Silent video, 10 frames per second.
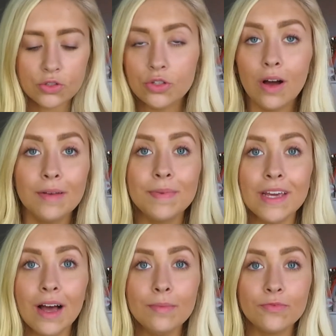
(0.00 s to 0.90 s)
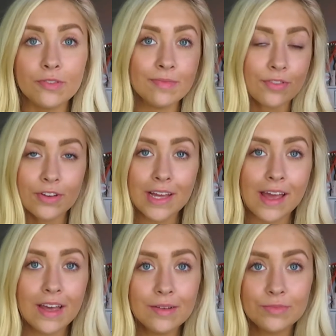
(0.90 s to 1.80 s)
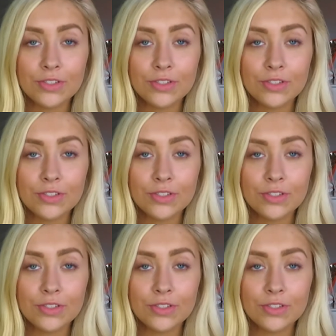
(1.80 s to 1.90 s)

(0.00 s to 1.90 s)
So I'd be up from 3 a.m.